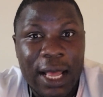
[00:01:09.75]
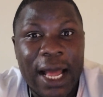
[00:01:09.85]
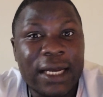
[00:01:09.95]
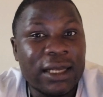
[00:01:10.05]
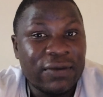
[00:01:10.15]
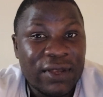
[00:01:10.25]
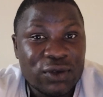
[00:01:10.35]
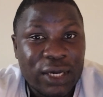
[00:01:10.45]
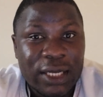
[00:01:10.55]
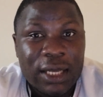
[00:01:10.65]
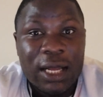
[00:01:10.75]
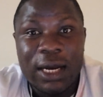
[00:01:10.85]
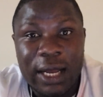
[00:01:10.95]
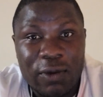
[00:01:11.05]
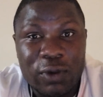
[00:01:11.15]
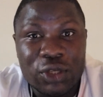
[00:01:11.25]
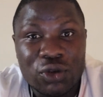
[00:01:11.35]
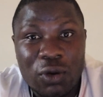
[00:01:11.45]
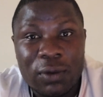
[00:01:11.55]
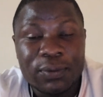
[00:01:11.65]
And eventually, like we
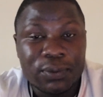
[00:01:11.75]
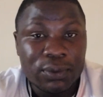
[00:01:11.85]
saw,